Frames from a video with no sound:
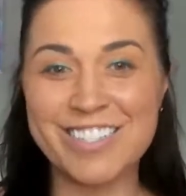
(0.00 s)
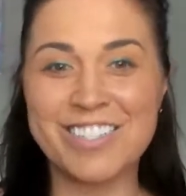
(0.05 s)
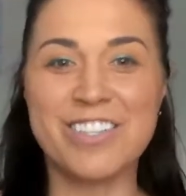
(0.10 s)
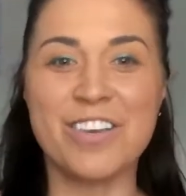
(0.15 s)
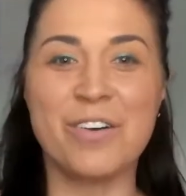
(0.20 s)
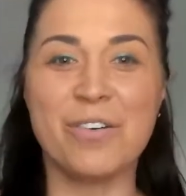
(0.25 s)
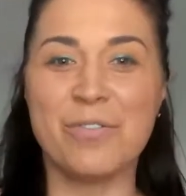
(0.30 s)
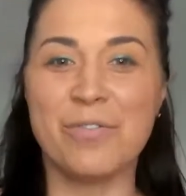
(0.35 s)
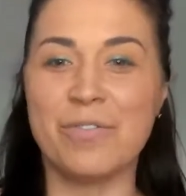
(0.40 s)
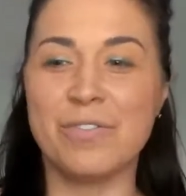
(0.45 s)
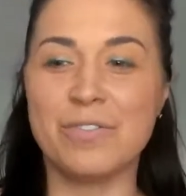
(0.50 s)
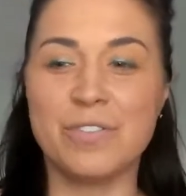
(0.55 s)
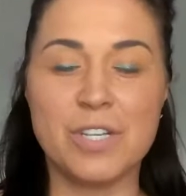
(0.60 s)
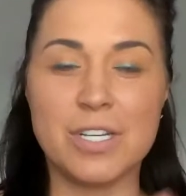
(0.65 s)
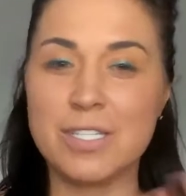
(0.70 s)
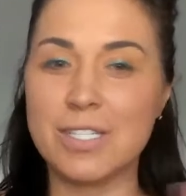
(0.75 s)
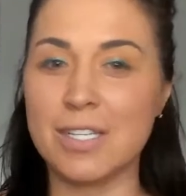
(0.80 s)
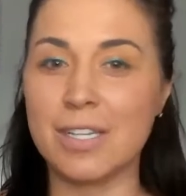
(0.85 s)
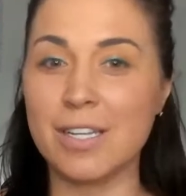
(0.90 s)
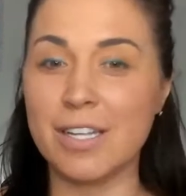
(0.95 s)
So
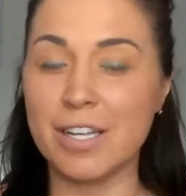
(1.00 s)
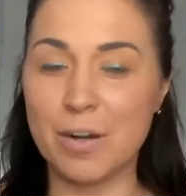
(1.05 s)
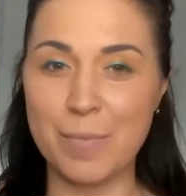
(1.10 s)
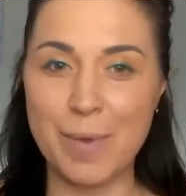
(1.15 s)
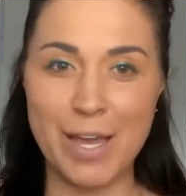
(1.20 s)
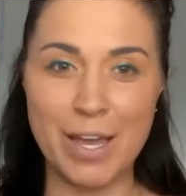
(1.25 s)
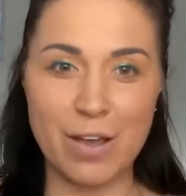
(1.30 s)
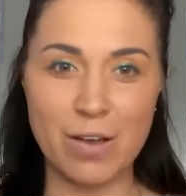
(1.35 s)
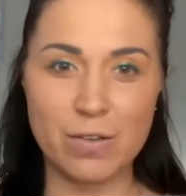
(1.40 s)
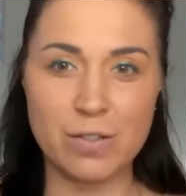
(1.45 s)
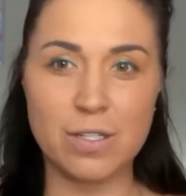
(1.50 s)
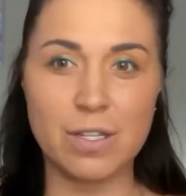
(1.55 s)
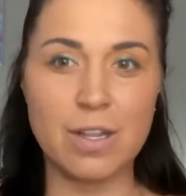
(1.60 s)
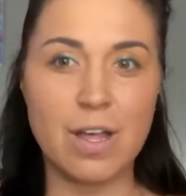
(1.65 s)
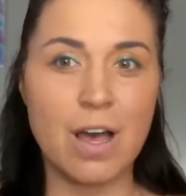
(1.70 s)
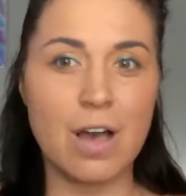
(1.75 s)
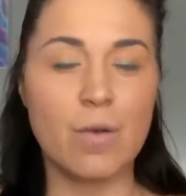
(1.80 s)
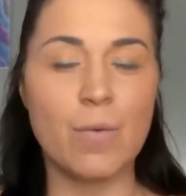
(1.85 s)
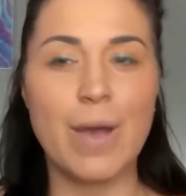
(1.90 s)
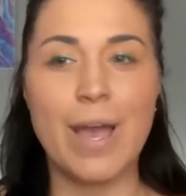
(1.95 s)
just a little bit goes a
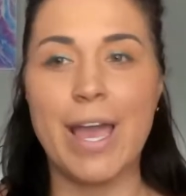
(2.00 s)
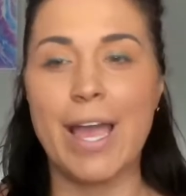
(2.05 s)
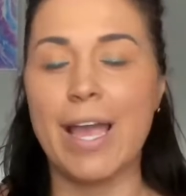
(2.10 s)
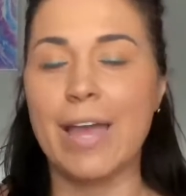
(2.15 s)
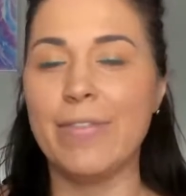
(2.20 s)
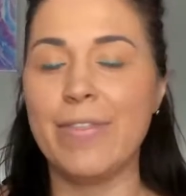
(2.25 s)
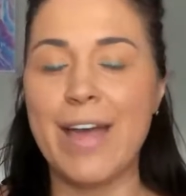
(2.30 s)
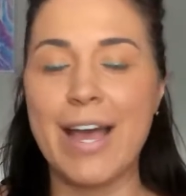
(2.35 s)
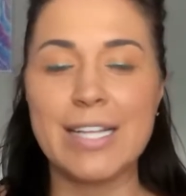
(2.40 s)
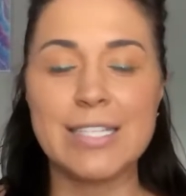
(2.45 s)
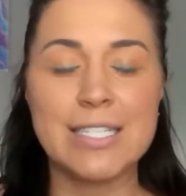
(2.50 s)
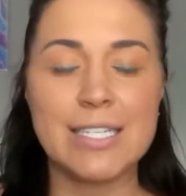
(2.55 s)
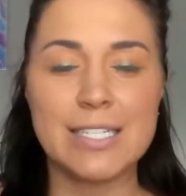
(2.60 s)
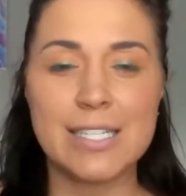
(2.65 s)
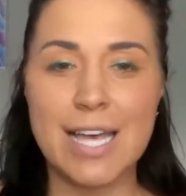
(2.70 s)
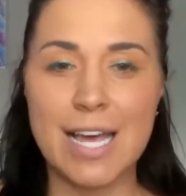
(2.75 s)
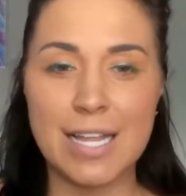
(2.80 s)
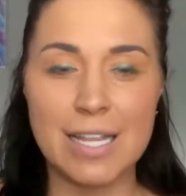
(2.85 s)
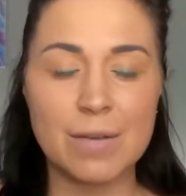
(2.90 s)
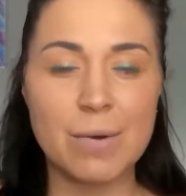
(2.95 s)
long way. And that's
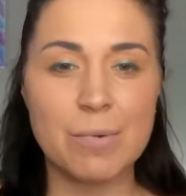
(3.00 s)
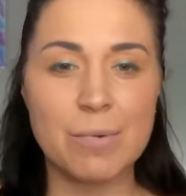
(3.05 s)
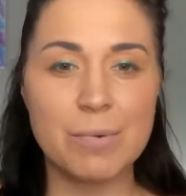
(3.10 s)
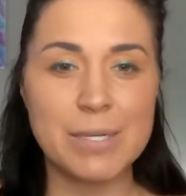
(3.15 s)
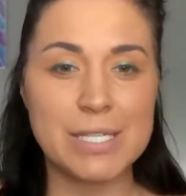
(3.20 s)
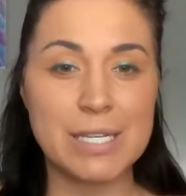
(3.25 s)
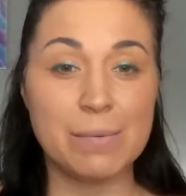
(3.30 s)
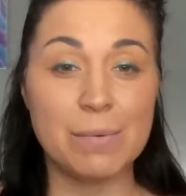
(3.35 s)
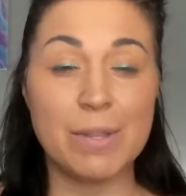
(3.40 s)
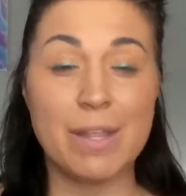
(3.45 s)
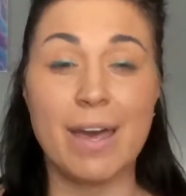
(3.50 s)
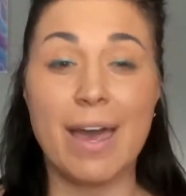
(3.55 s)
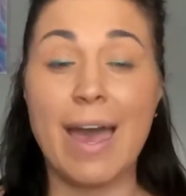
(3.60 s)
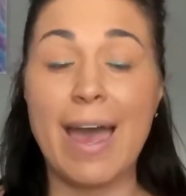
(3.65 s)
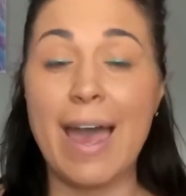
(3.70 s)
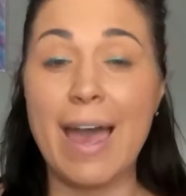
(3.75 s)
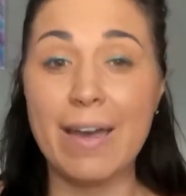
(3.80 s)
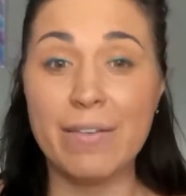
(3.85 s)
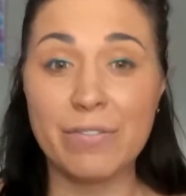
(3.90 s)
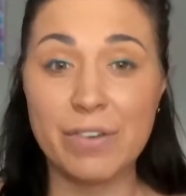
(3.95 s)
exactly what we say with
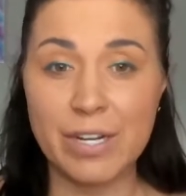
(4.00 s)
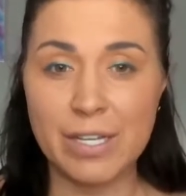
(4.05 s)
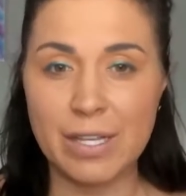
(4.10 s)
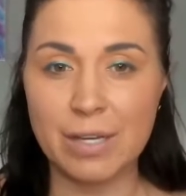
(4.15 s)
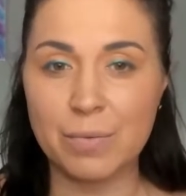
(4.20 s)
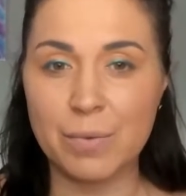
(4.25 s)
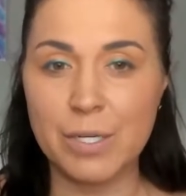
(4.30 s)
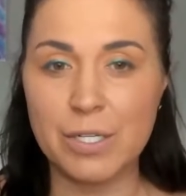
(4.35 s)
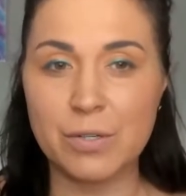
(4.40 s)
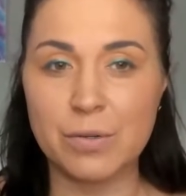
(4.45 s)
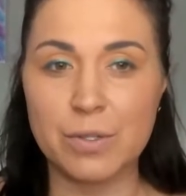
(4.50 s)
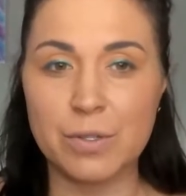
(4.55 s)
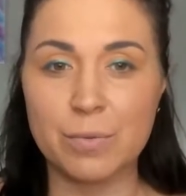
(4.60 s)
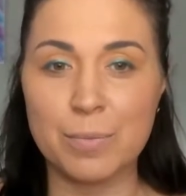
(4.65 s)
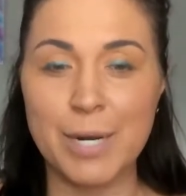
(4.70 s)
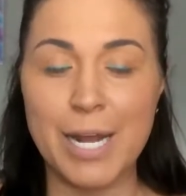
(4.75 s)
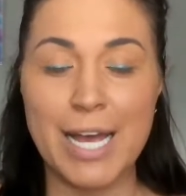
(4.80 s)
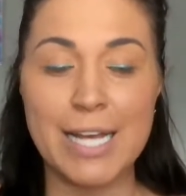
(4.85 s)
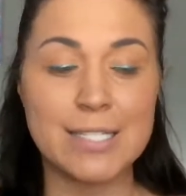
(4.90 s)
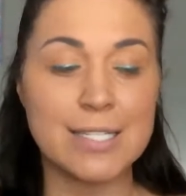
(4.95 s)
everything we do with
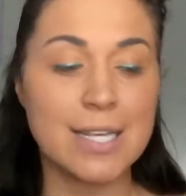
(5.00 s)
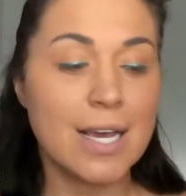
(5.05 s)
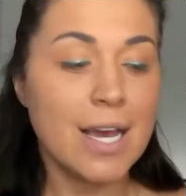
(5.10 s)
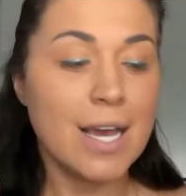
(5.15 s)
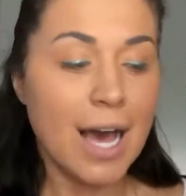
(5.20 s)
Luminous.